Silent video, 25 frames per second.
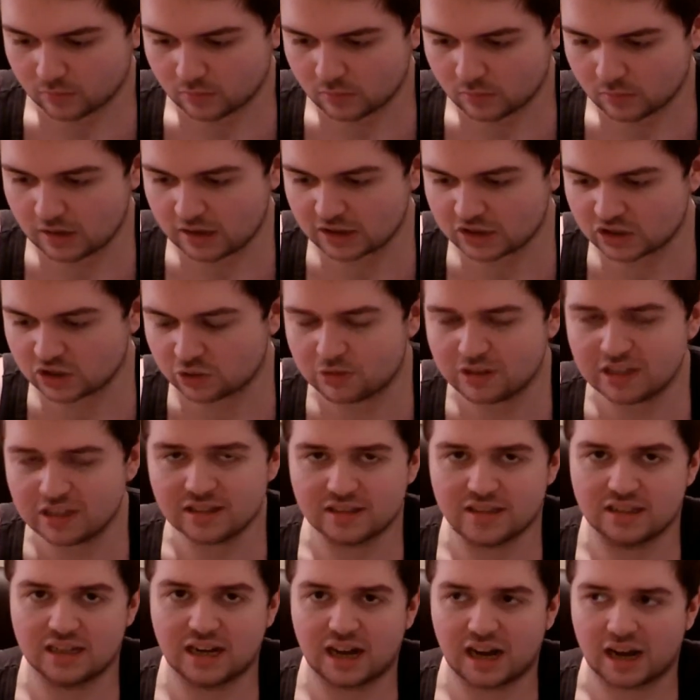So he didn't
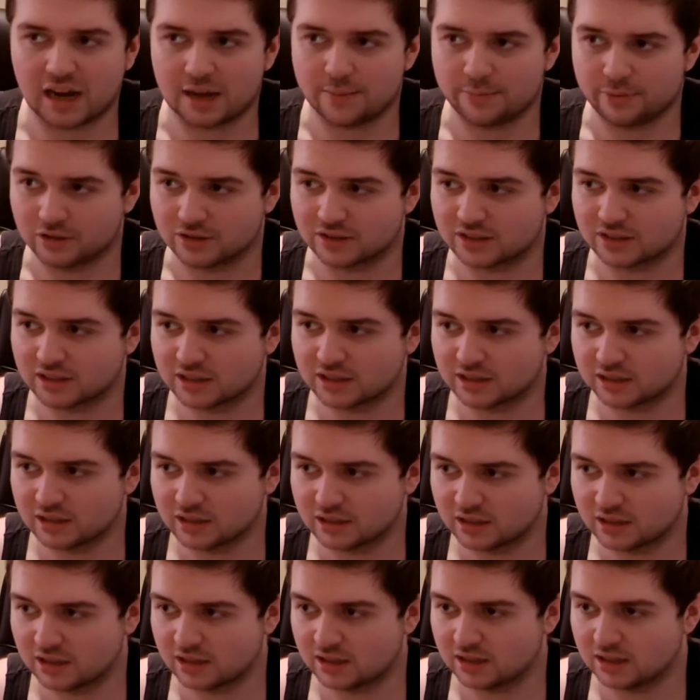die, but
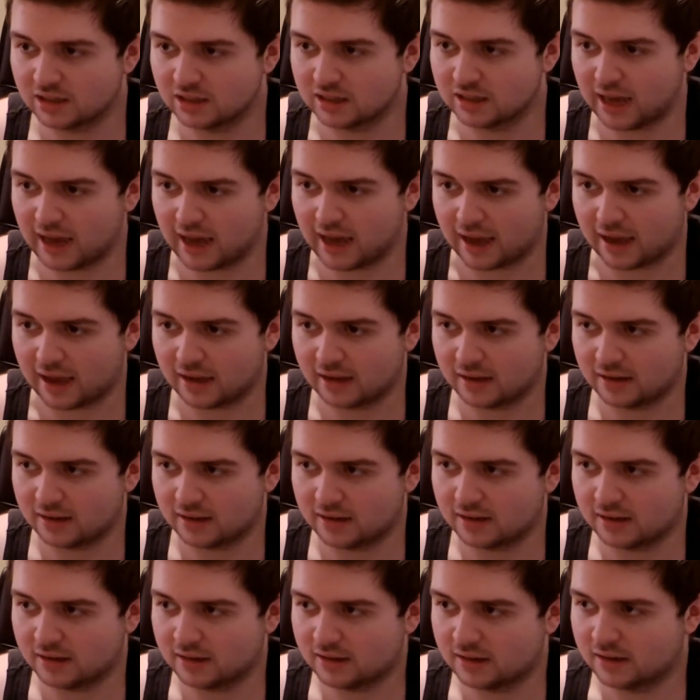yeah.
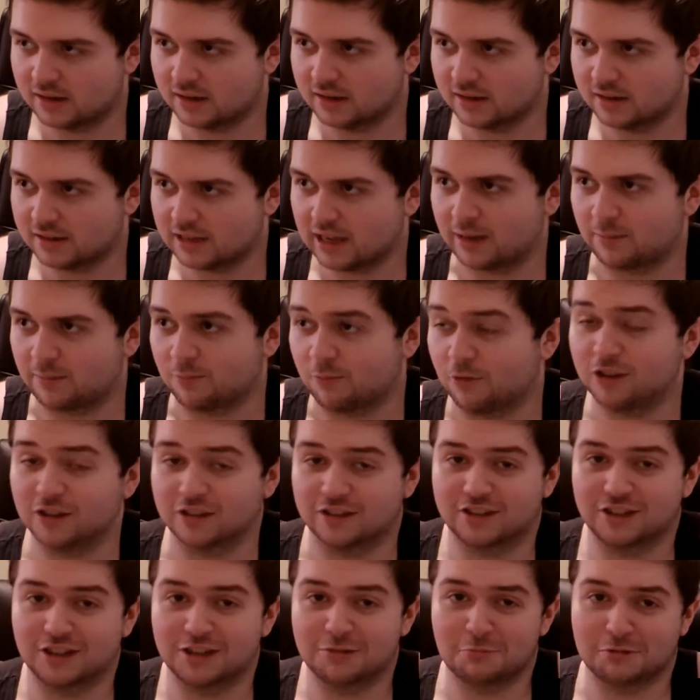Damn, what a
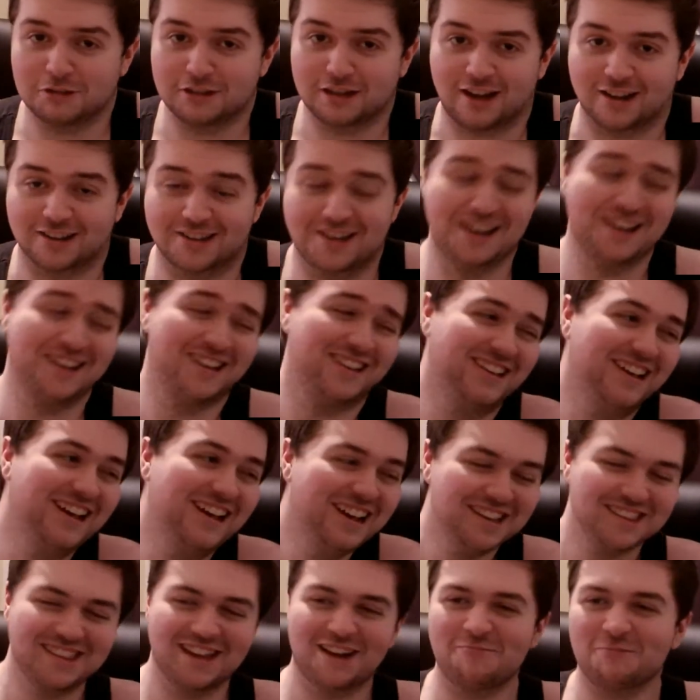tournament arc.
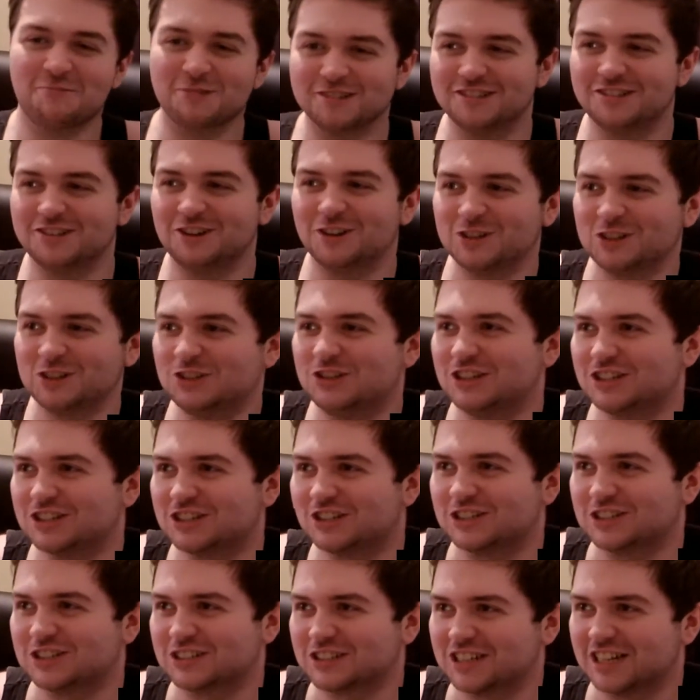That wasn't your
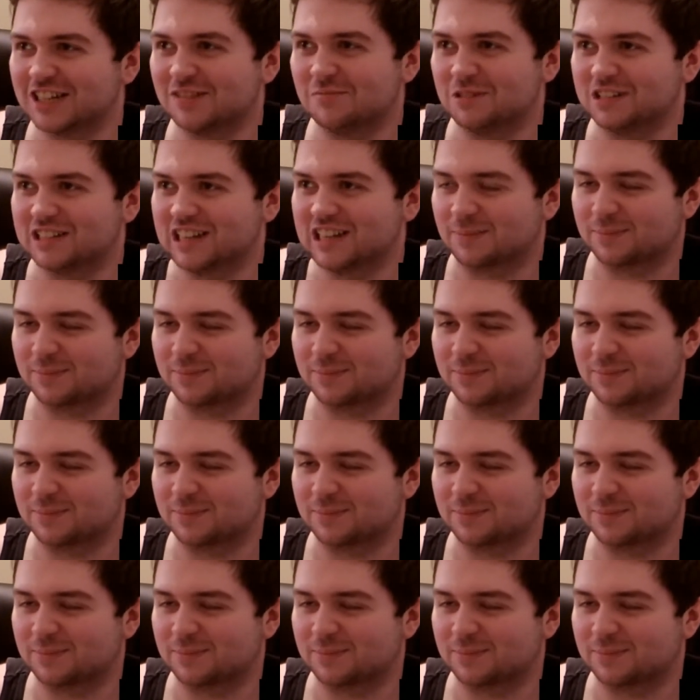traditional tournament arc, but I